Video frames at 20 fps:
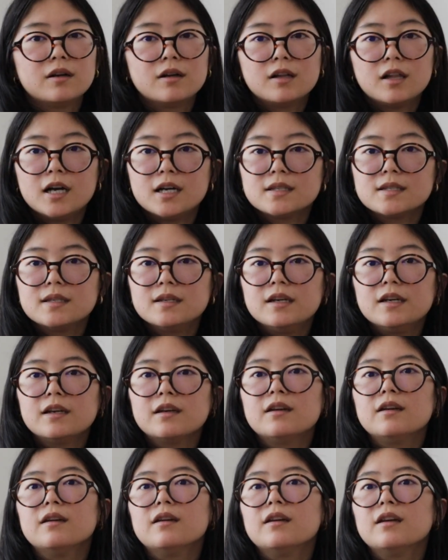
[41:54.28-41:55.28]

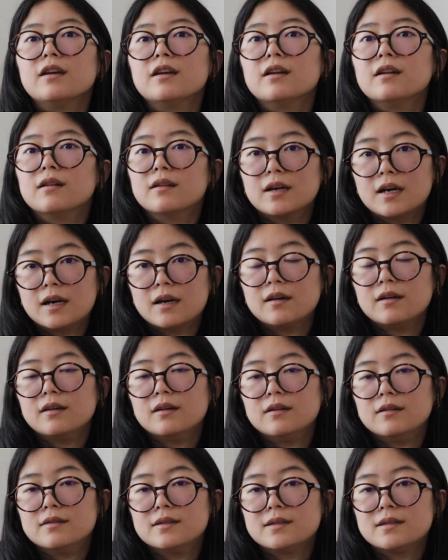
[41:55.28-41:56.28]
classic, and that
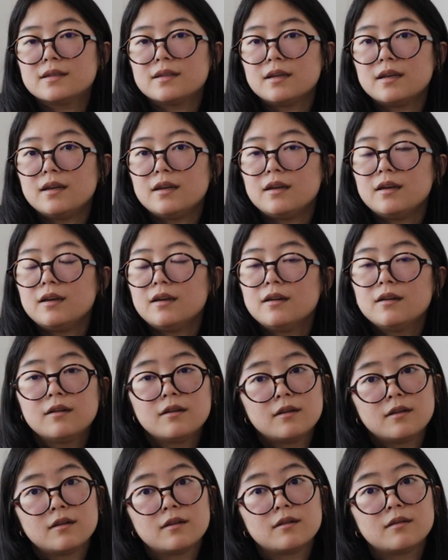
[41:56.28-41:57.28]
is the
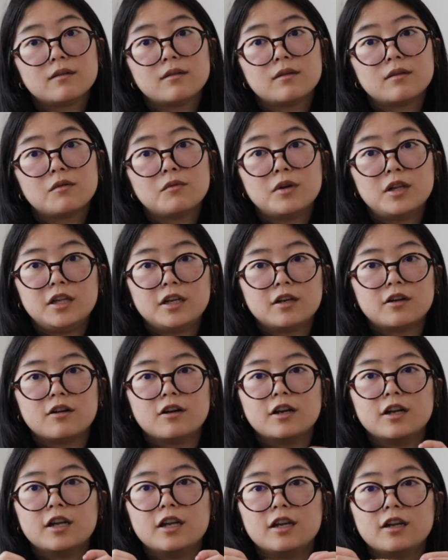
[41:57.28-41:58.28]
Willa
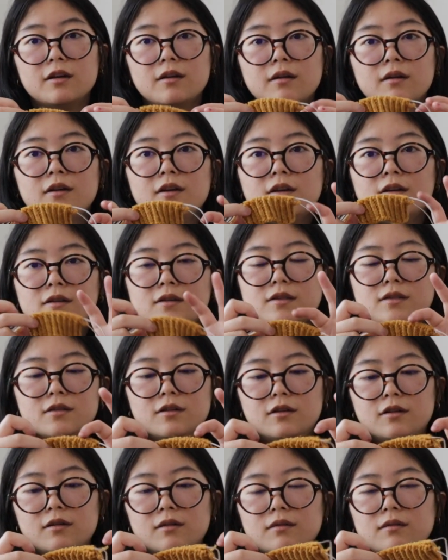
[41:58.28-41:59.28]
Cardigan.
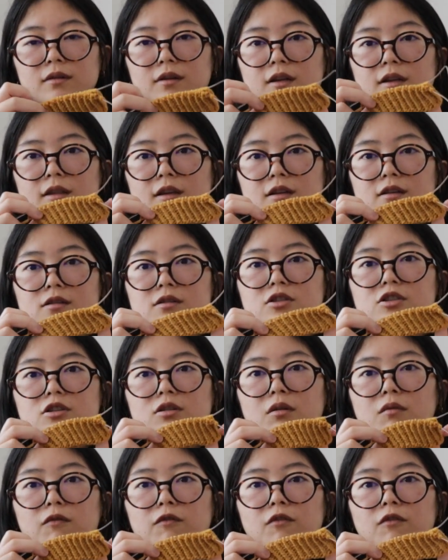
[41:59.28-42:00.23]
So nothing to show